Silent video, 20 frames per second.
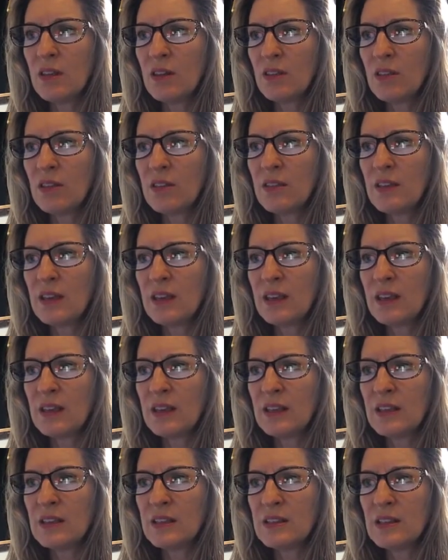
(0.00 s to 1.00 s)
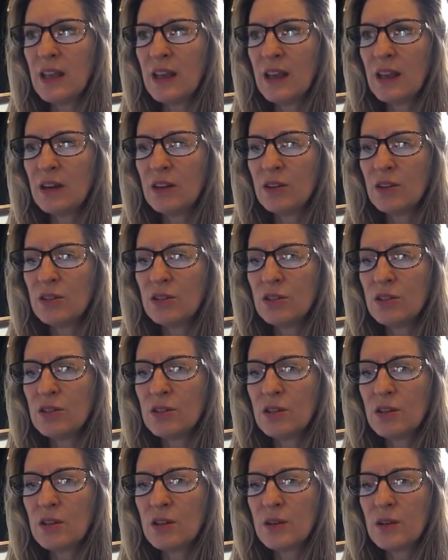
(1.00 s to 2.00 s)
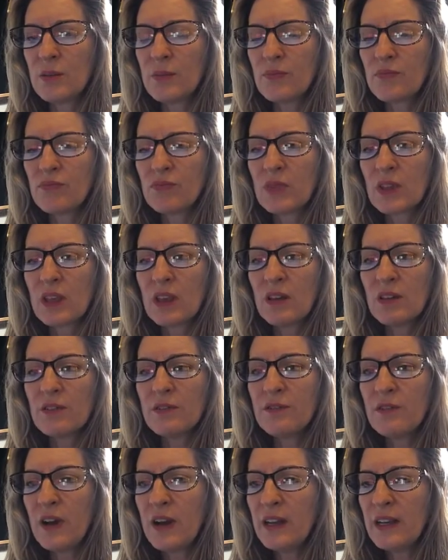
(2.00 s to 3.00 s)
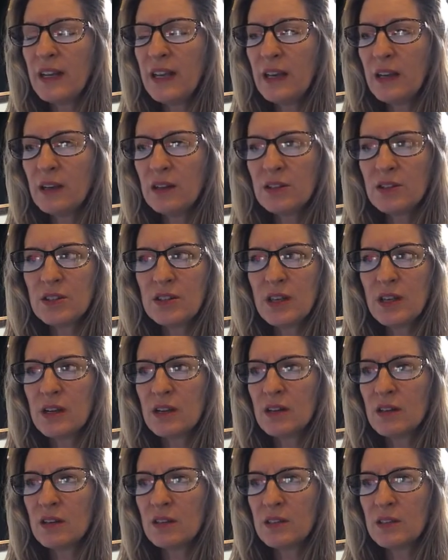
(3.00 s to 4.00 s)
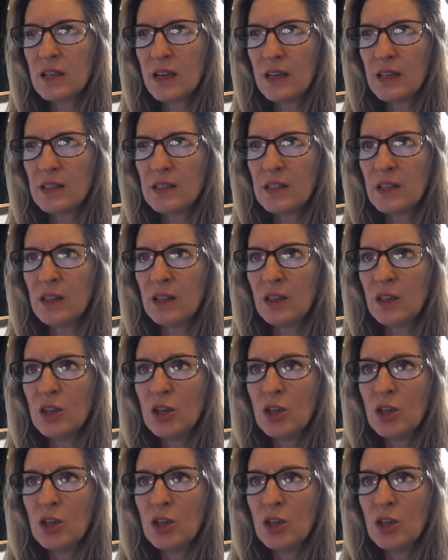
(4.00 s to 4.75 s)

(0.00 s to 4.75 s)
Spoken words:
other thing is headers. Find headers that are enticing